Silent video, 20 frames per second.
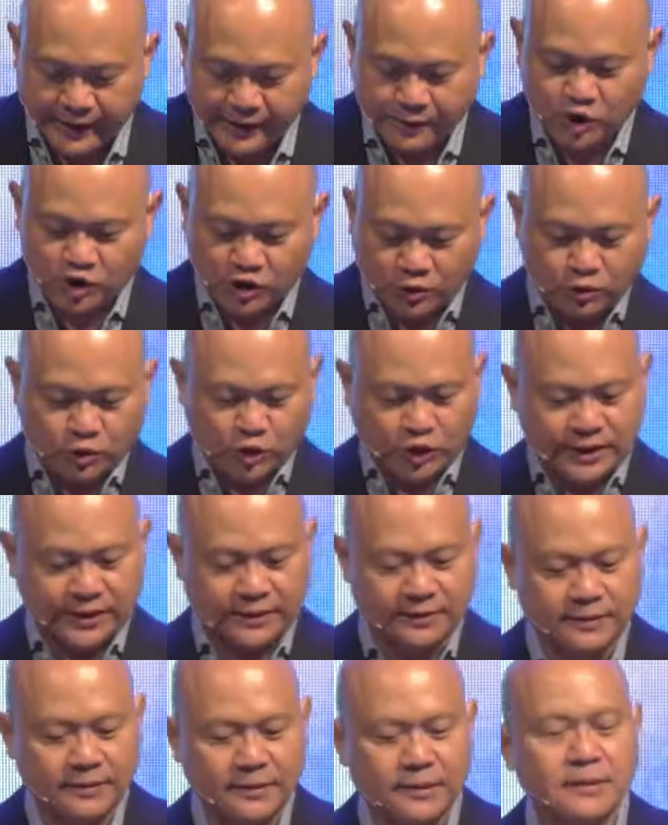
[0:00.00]
children.
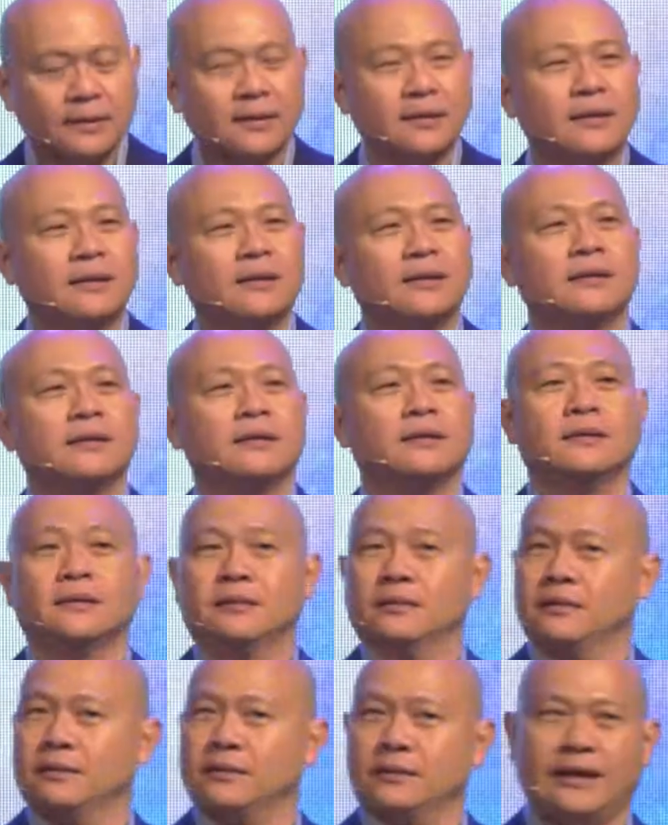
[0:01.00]

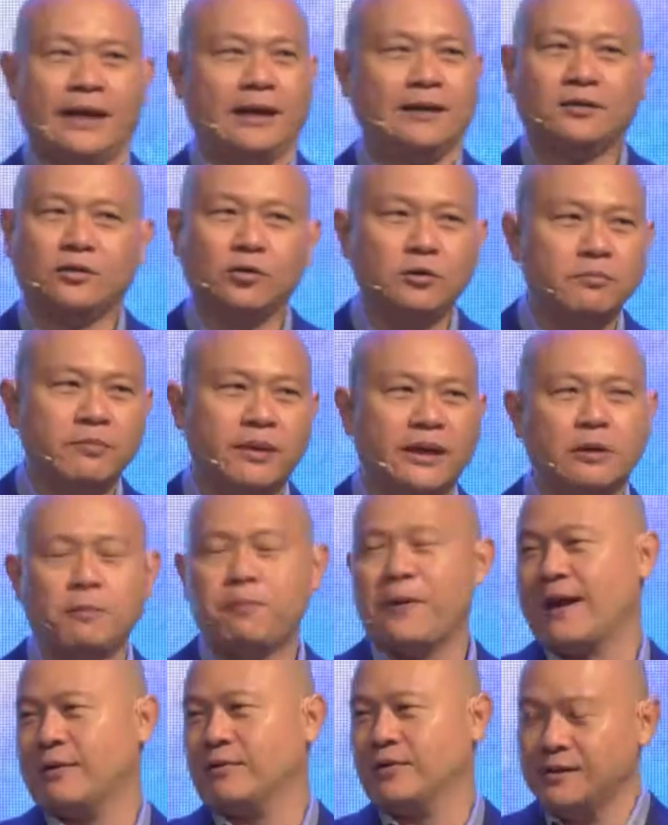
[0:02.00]
Can two
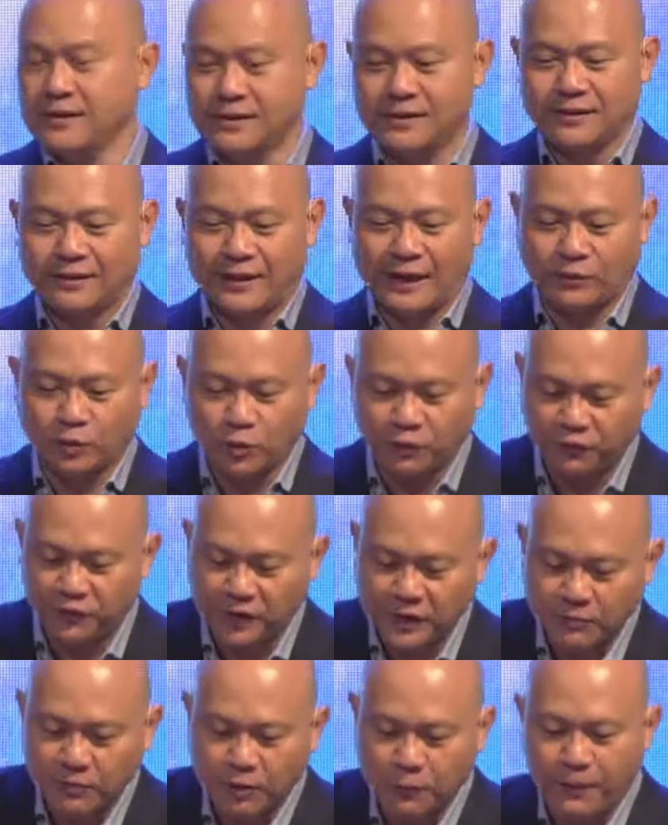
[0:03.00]

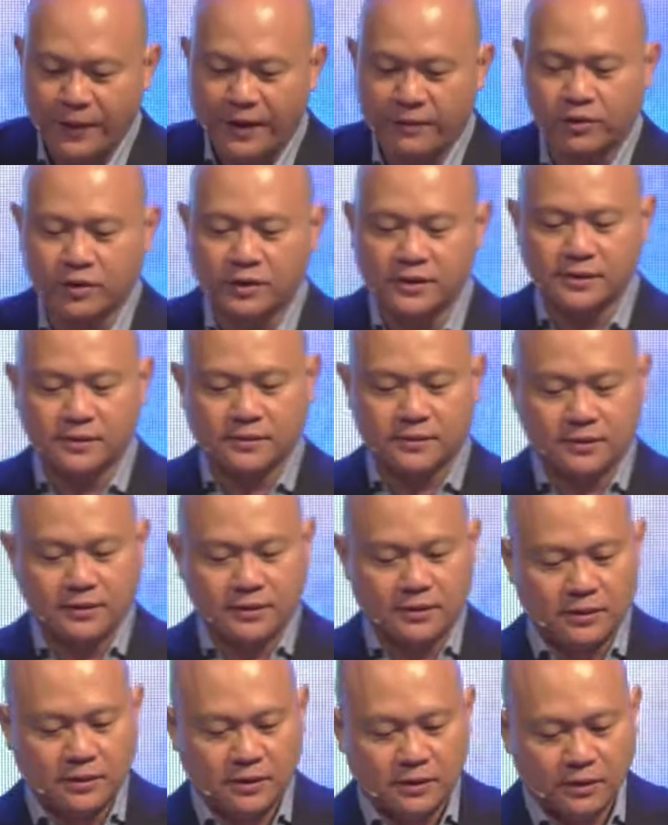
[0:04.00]
female parents
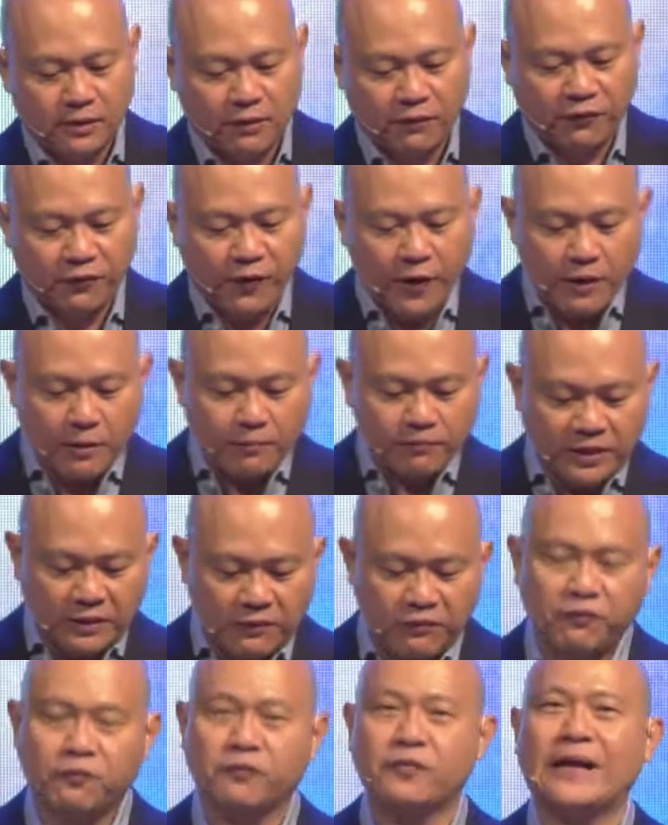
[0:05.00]
form
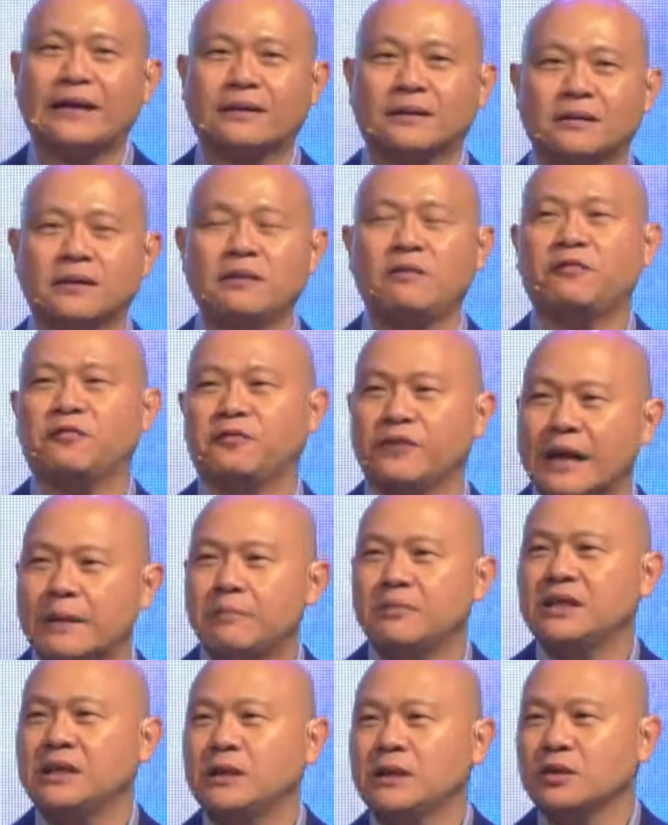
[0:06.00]
effective
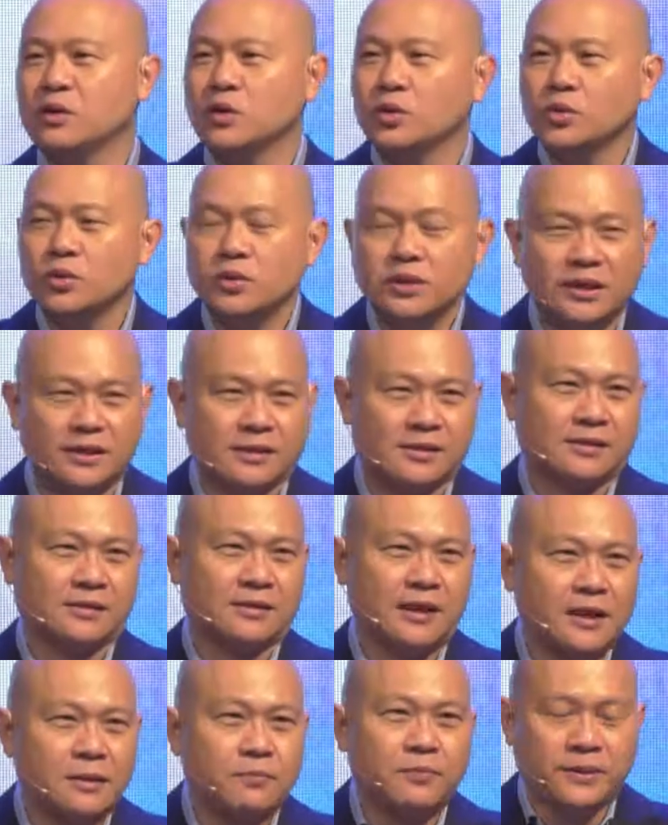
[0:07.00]
family units,
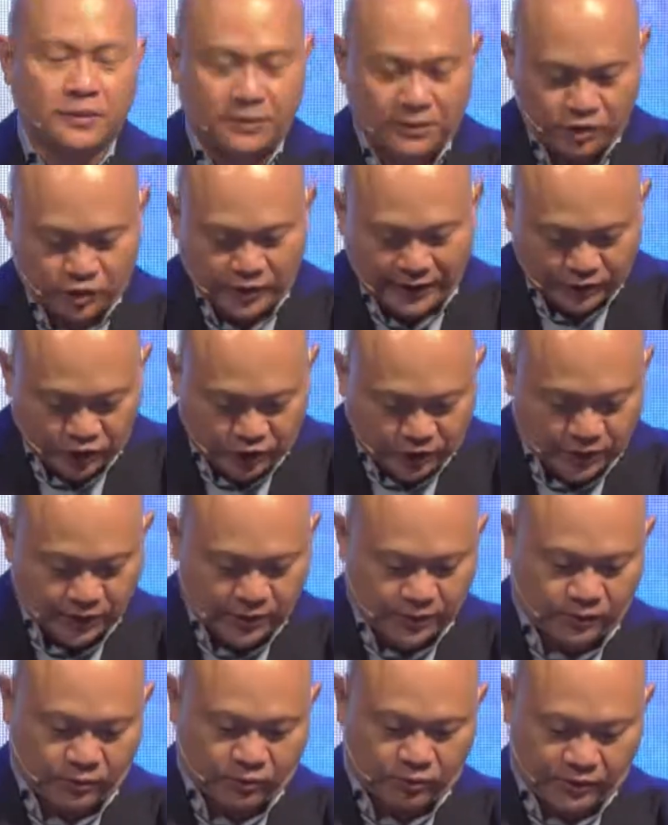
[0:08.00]
stable
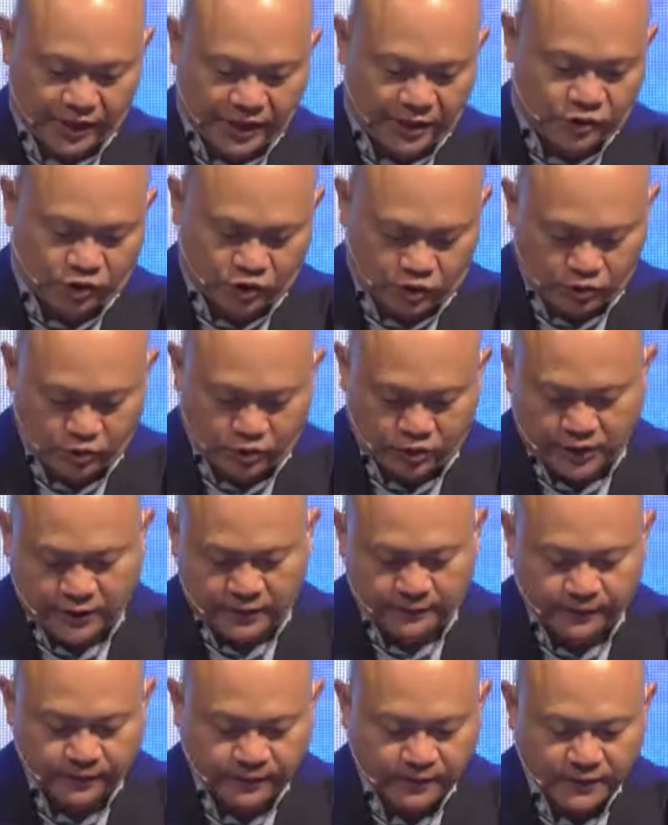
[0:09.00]
structures to raise
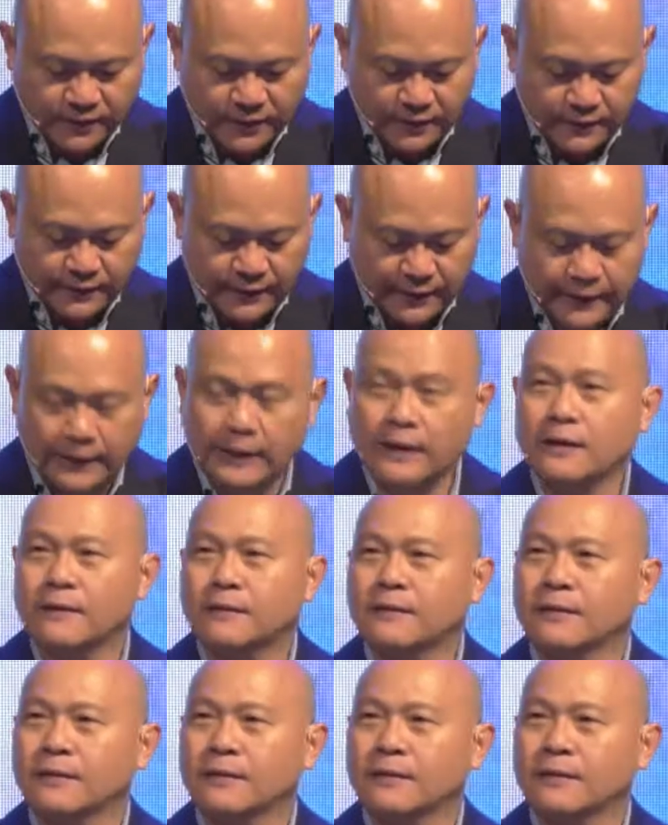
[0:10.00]
children, and